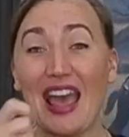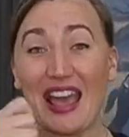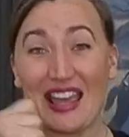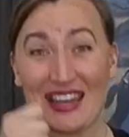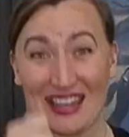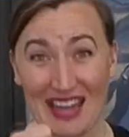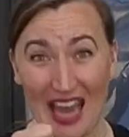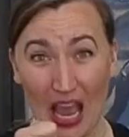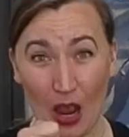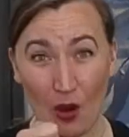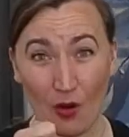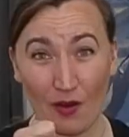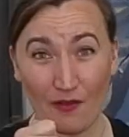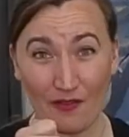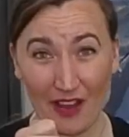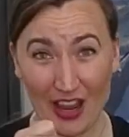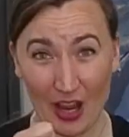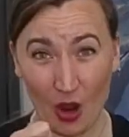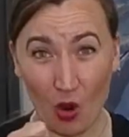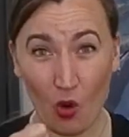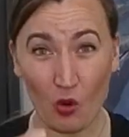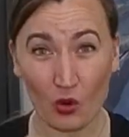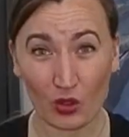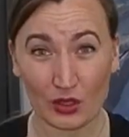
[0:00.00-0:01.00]
And now if
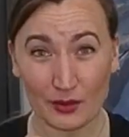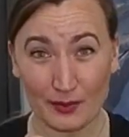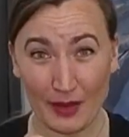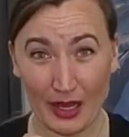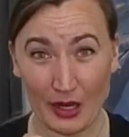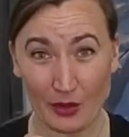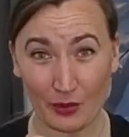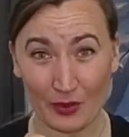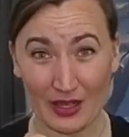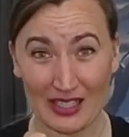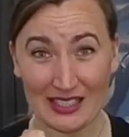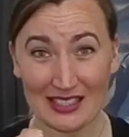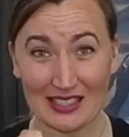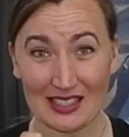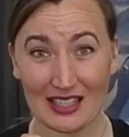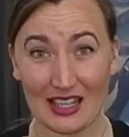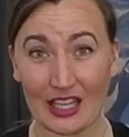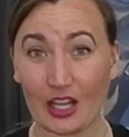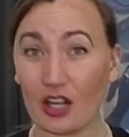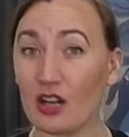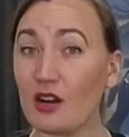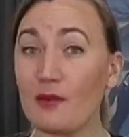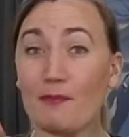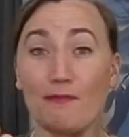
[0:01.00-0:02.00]
I hold my wrist
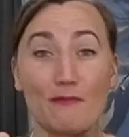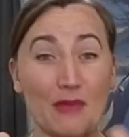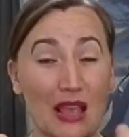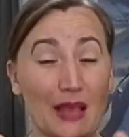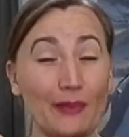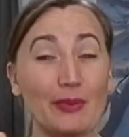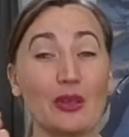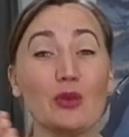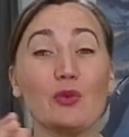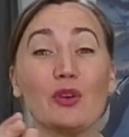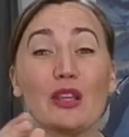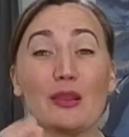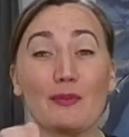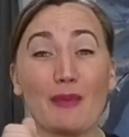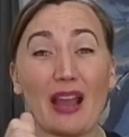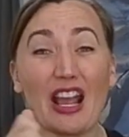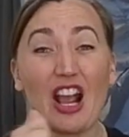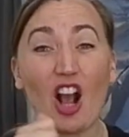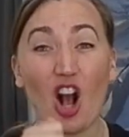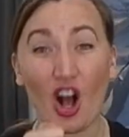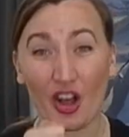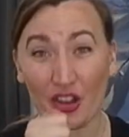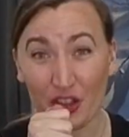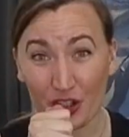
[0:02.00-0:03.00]
there, maybe with
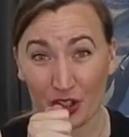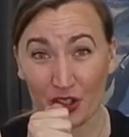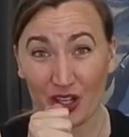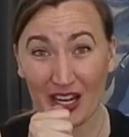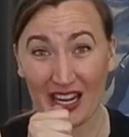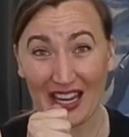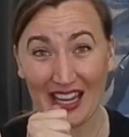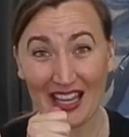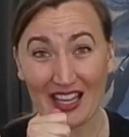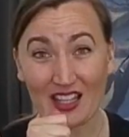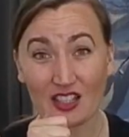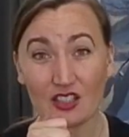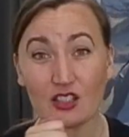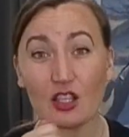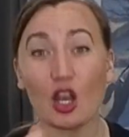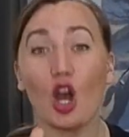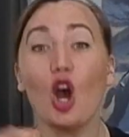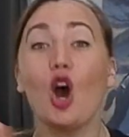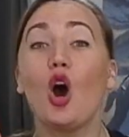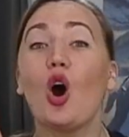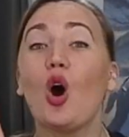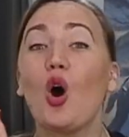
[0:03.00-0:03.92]
my other hand,